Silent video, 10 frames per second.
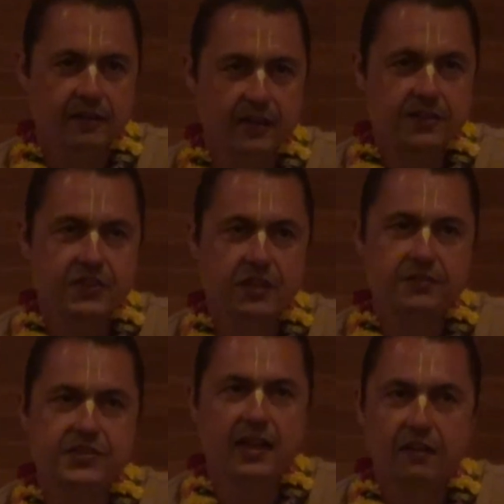instead of
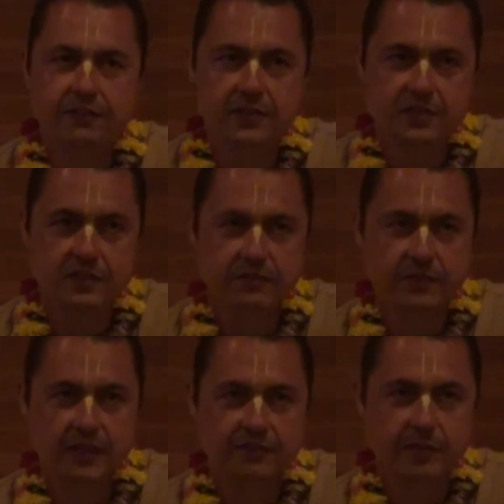selfish.
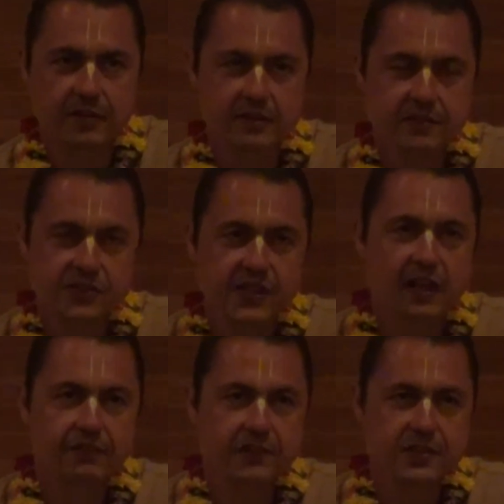We have been
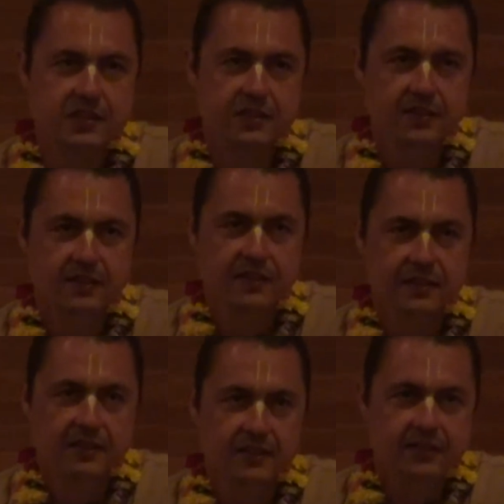selfish
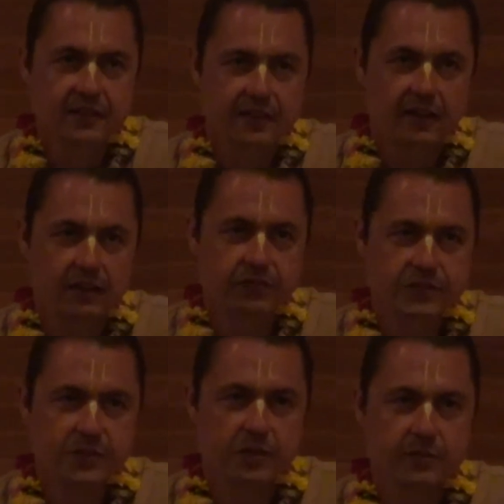for
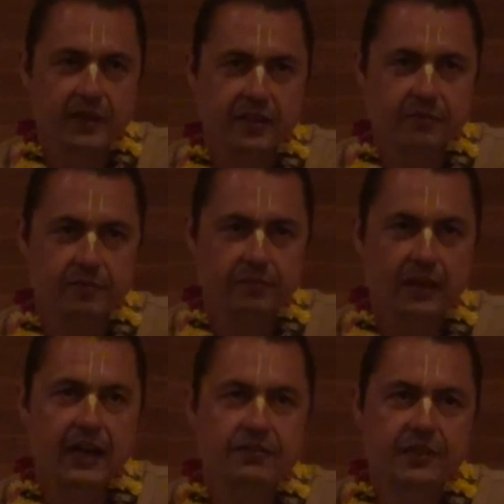so many
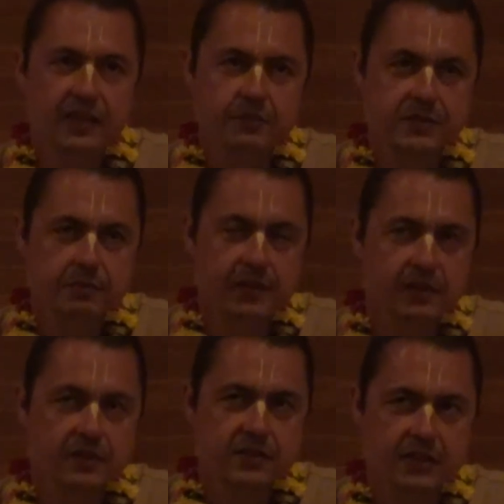lifetimes,
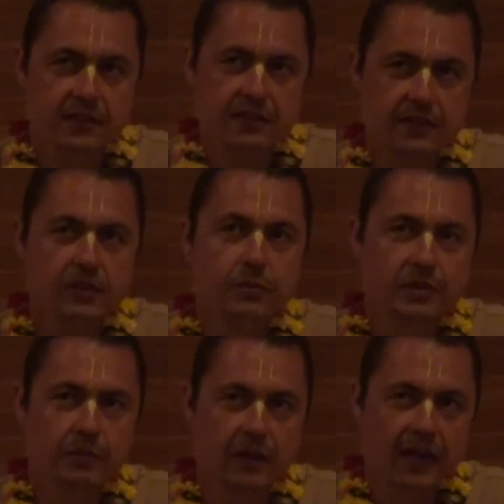millions and
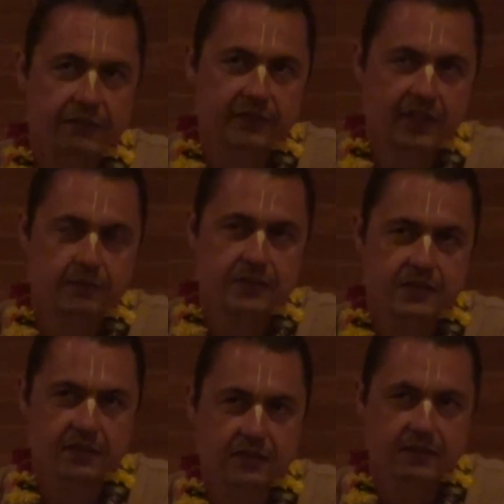innumerable lifetimes.
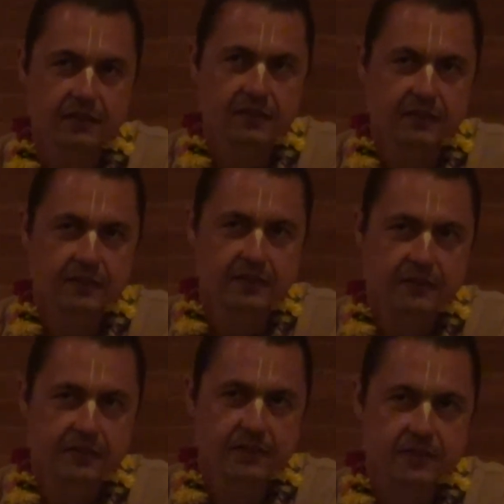
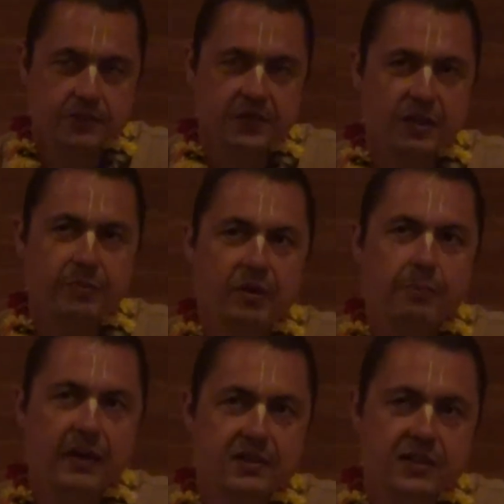So Srila
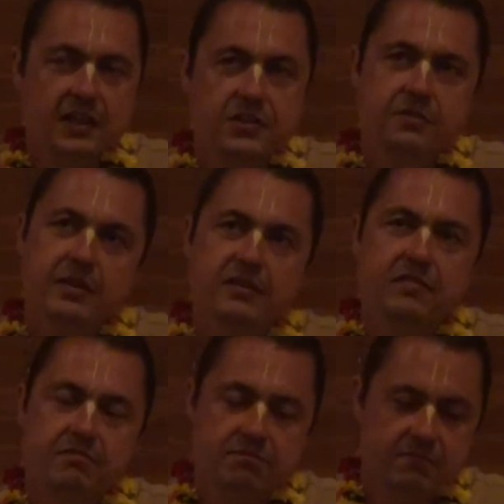Prabhupada says, even
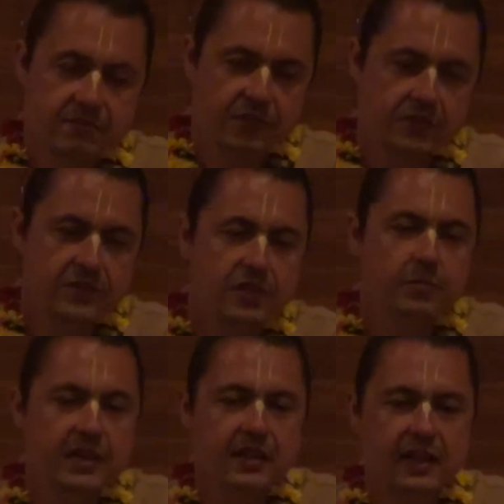through so
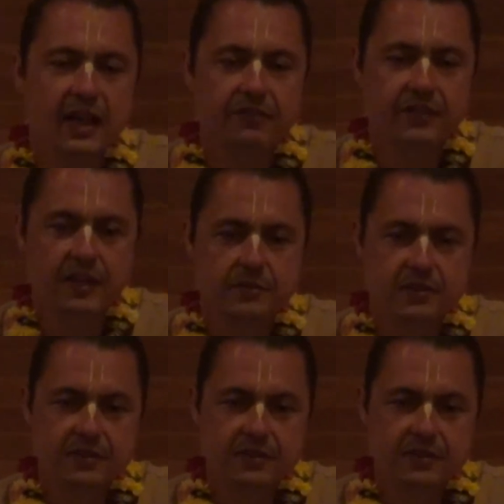many lifetimes,